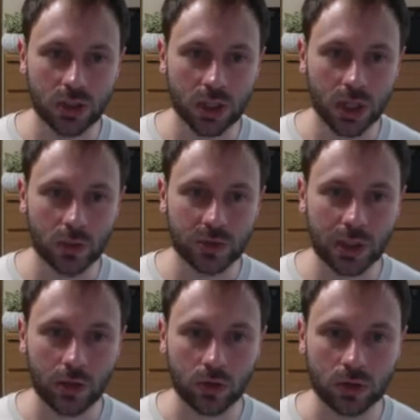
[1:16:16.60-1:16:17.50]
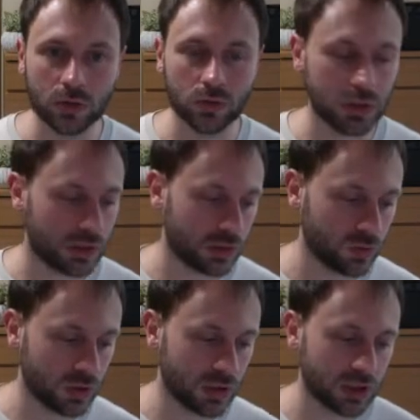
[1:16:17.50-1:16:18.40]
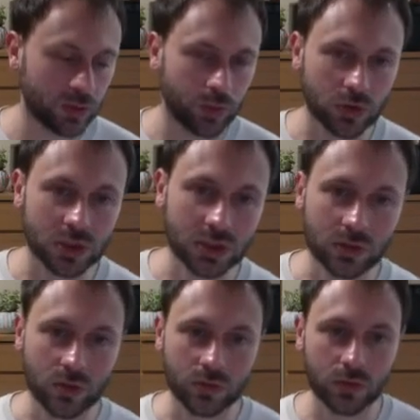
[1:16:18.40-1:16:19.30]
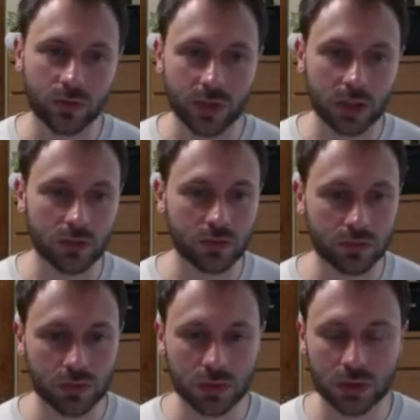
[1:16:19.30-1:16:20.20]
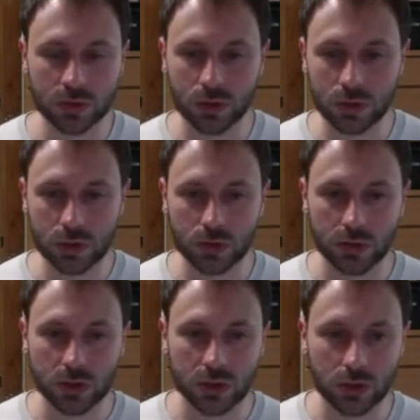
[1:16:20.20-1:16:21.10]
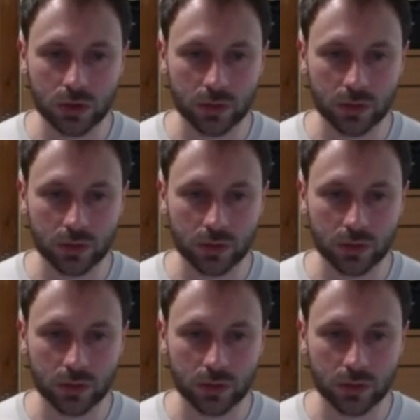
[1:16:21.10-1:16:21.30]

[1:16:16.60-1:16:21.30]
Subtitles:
helps a lot with this process of kind of switching to digital.